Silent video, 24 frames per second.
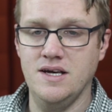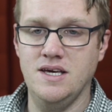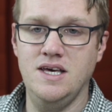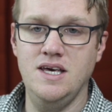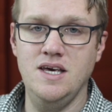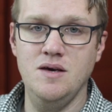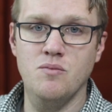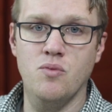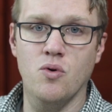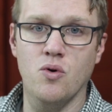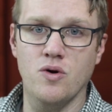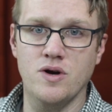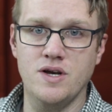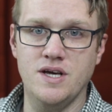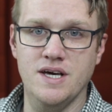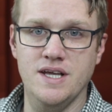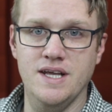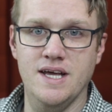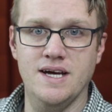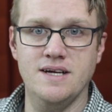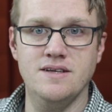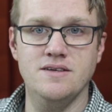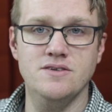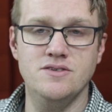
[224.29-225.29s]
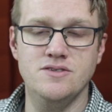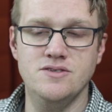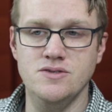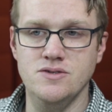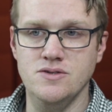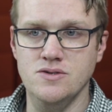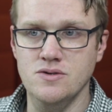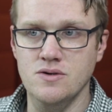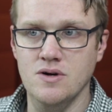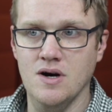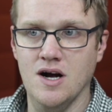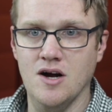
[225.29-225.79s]
keyboard connected
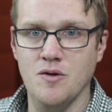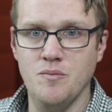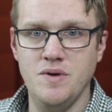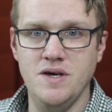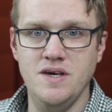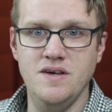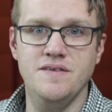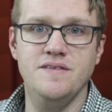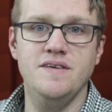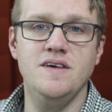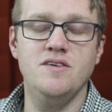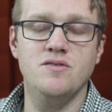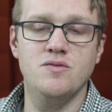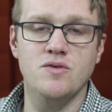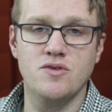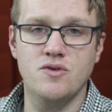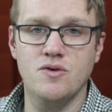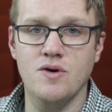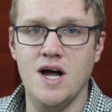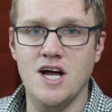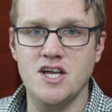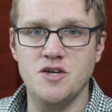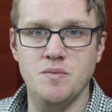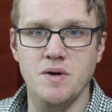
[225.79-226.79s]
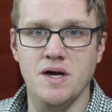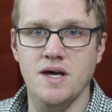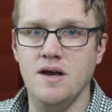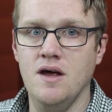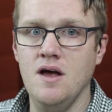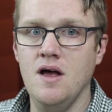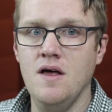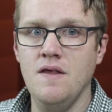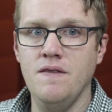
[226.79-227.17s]
to our PCs with GarageBand,